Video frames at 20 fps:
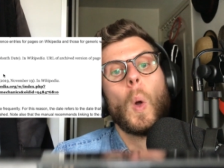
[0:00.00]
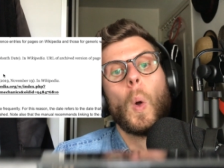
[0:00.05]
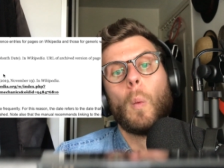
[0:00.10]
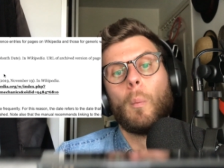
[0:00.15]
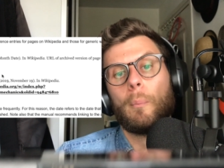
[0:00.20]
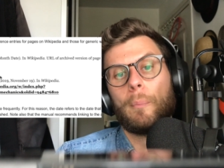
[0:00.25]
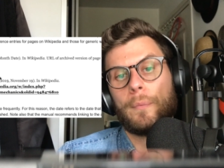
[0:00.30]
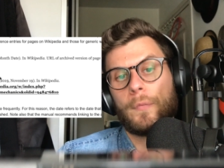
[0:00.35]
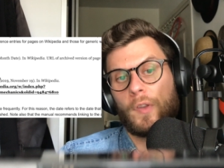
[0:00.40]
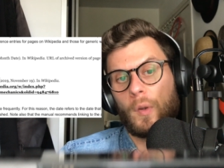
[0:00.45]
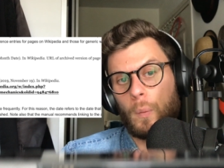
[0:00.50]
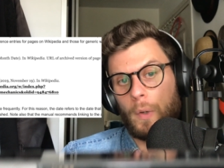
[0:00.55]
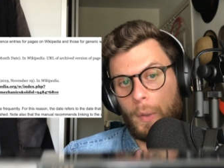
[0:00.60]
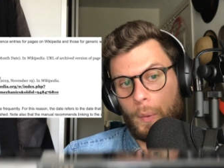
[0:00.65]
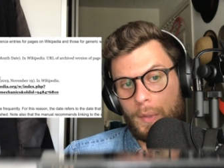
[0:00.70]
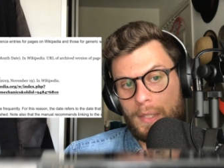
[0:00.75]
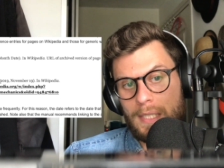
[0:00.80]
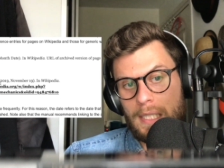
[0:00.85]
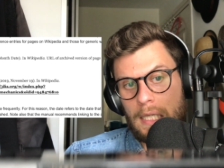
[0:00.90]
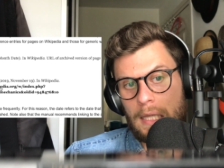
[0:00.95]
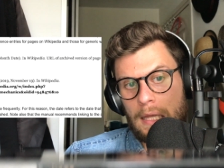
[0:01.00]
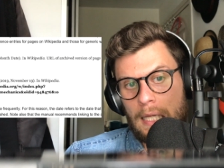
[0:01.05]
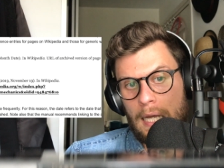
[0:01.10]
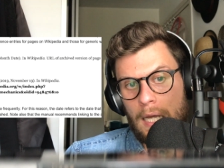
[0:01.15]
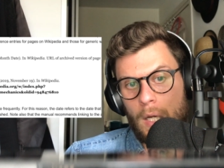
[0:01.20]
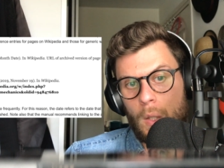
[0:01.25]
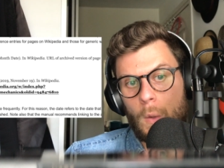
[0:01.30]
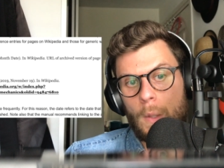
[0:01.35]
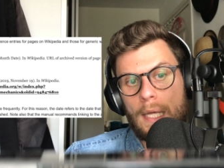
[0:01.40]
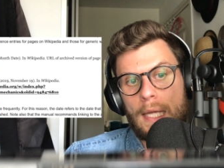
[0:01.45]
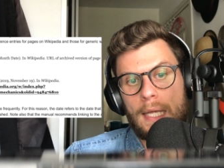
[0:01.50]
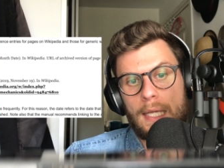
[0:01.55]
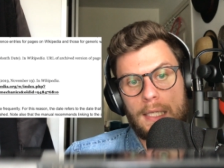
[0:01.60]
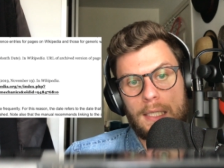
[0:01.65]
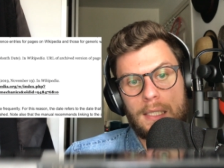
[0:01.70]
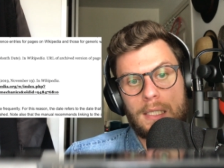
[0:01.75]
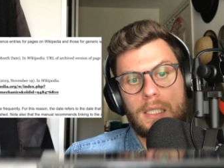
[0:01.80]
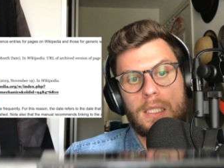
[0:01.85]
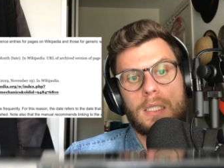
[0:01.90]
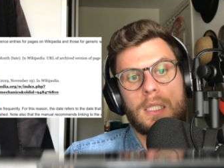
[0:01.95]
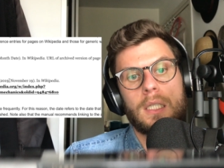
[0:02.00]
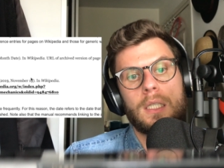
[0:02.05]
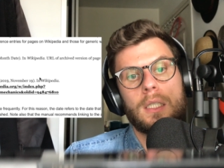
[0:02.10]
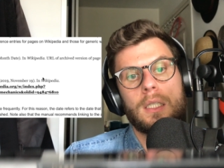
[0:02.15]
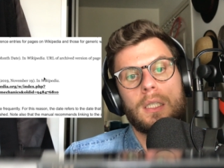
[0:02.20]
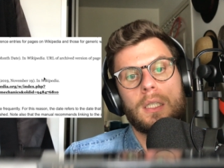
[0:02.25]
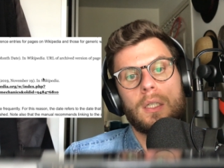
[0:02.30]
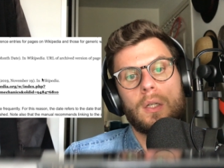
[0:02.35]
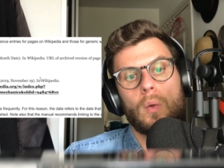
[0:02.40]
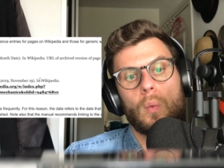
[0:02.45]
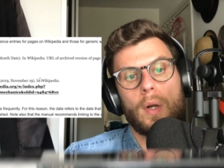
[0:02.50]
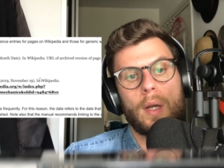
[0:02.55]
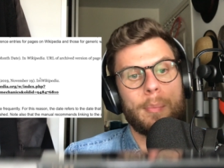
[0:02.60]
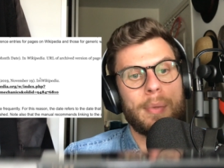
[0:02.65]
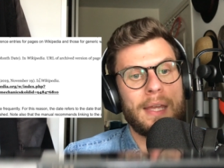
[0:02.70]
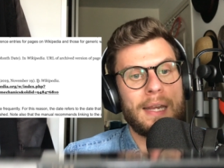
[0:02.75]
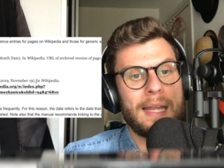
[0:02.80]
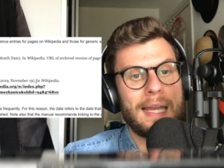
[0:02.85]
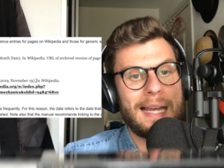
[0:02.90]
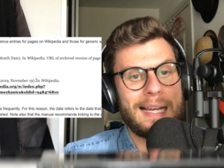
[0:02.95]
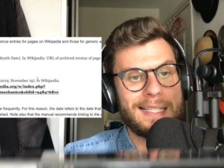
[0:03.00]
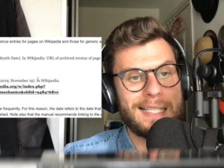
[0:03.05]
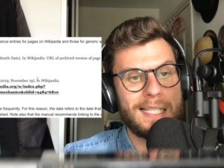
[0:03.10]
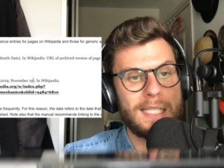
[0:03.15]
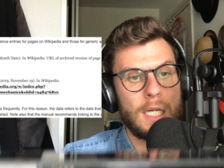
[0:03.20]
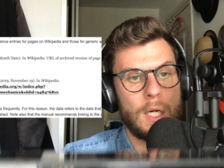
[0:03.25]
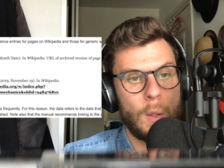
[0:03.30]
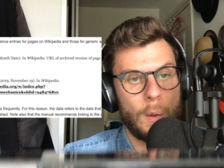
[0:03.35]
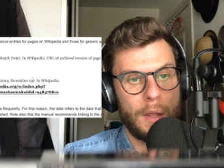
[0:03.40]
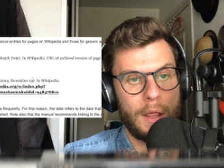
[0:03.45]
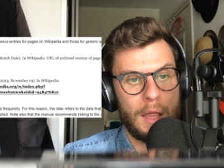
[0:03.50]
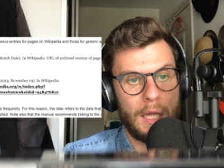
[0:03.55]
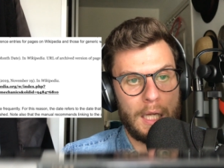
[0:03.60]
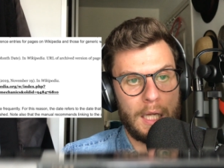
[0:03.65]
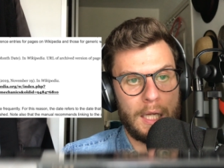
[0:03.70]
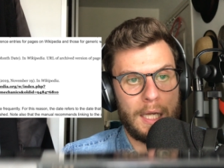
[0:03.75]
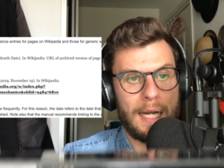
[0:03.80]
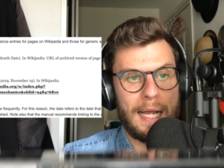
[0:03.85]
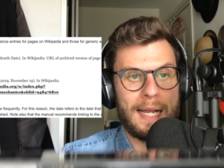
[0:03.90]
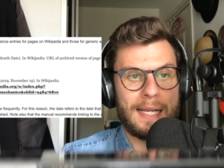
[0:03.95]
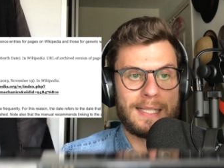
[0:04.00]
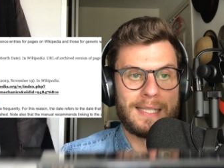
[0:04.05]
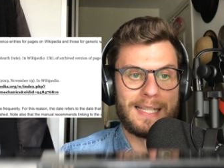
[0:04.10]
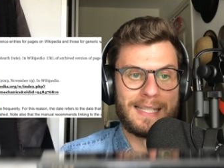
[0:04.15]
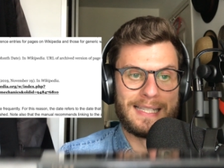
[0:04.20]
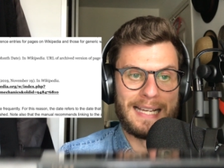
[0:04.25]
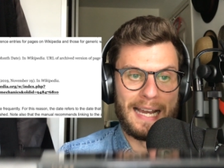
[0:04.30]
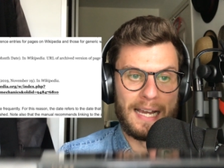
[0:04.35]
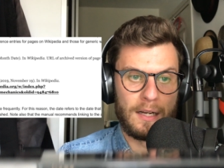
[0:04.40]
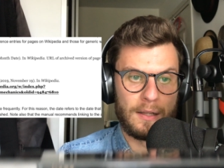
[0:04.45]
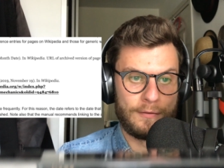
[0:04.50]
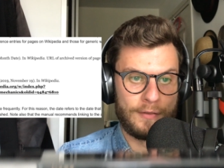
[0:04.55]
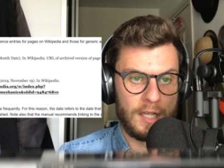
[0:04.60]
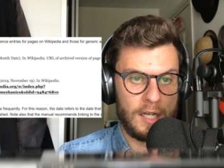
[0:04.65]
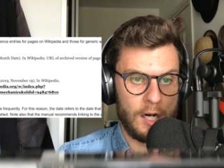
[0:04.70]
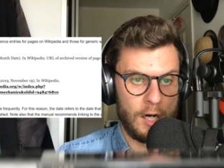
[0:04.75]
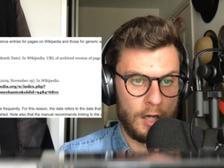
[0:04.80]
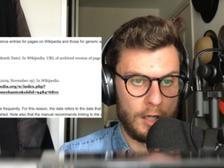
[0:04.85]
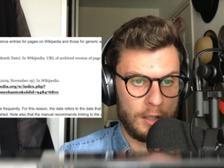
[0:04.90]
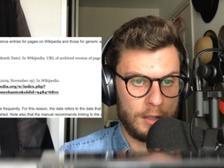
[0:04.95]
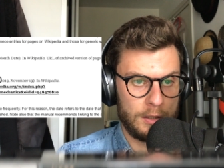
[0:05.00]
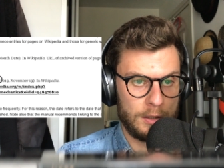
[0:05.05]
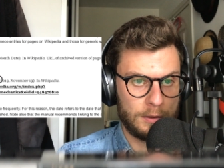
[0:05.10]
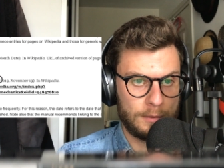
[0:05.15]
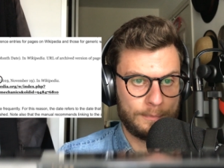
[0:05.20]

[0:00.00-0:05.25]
So what you'll see now is Wikipedia has its own thing. It has the title of the article,